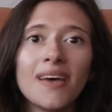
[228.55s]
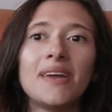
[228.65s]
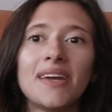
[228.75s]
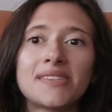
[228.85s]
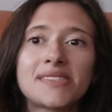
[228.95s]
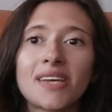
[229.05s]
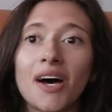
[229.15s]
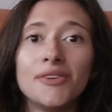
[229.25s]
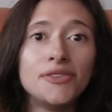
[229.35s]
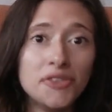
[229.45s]
It's
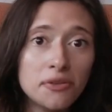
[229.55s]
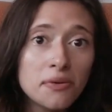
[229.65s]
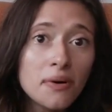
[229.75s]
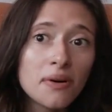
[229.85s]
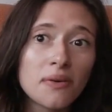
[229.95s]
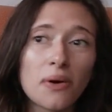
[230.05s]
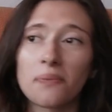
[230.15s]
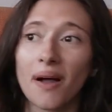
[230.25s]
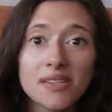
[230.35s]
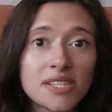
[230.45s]
a new, or
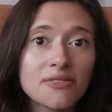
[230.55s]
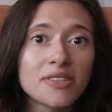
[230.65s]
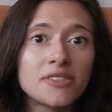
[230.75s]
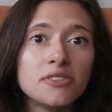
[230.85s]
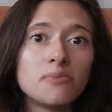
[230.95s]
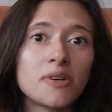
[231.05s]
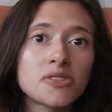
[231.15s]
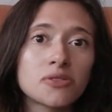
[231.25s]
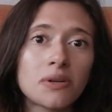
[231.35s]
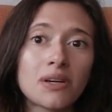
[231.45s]
relatively new,
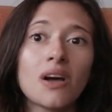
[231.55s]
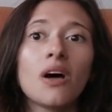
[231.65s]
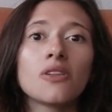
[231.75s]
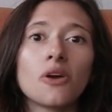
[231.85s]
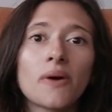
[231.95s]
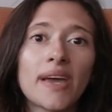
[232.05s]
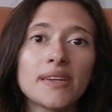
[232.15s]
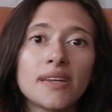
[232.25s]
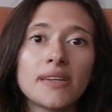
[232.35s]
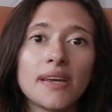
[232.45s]
bookstore
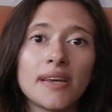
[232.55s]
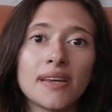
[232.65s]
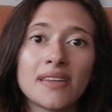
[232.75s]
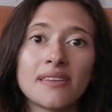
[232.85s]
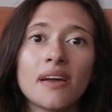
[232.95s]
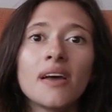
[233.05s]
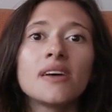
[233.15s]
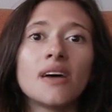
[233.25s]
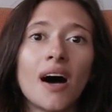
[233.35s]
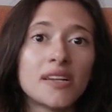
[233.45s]
located in
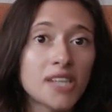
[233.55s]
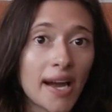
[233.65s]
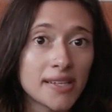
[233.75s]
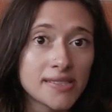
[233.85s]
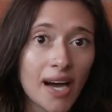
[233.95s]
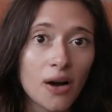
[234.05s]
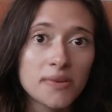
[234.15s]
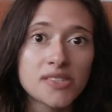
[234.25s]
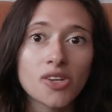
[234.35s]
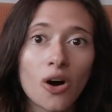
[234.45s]

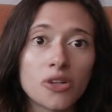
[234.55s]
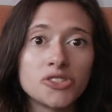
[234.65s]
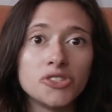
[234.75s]
Chinatown. It's called